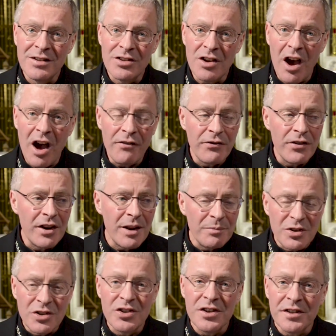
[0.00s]
to offer it up
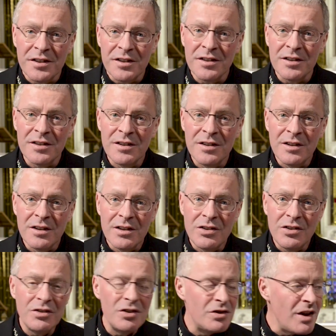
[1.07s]
to Jesus,
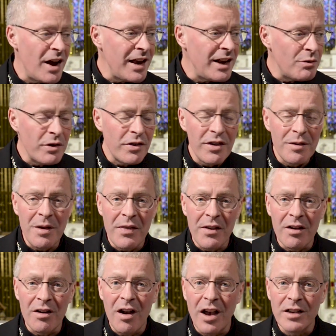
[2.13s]
to unite it with Him on the
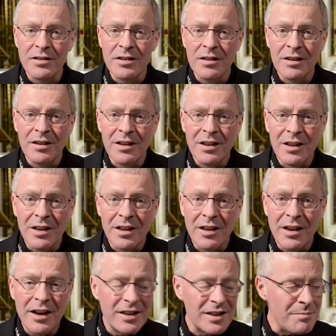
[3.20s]
cross.
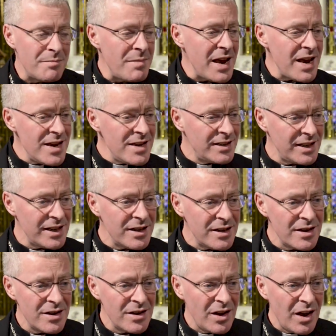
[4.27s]
And it's amazing
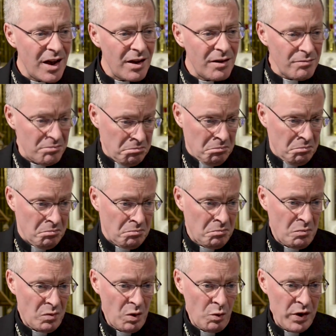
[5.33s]

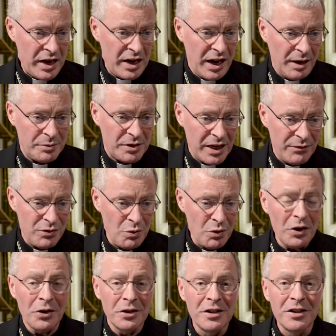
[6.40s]
that we can help save the
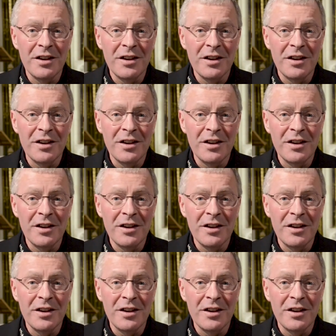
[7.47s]
world.